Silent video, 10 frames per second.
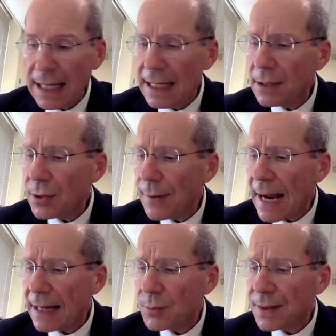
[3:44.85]

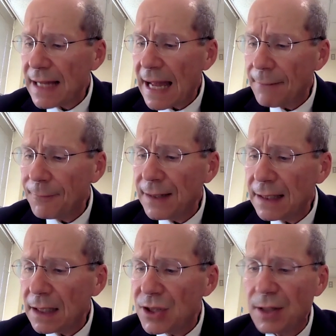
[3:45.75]
interacts with
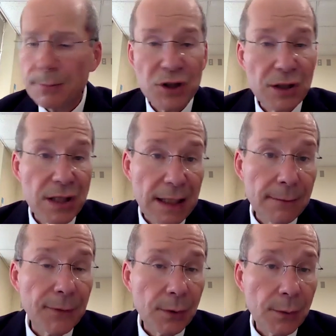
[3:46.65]
caffeine consumption to
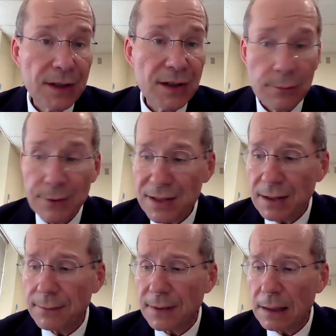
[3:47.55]
influence the risk
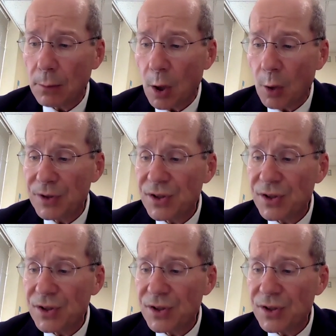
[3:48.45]
of glaucoma.